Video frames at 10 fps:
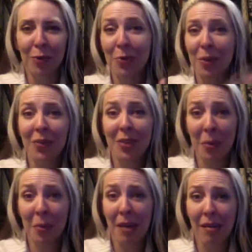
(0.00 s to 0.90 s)
So even
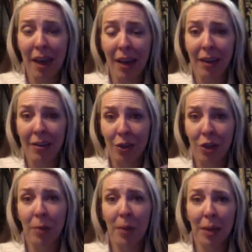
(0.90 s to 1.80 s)
something like
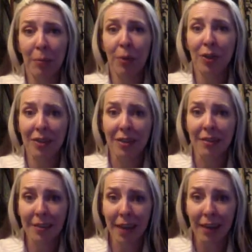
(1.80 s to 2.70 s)
determining a person's
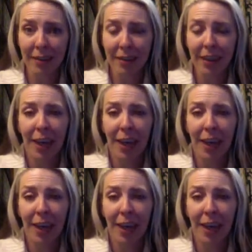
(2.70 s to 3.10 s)
sex.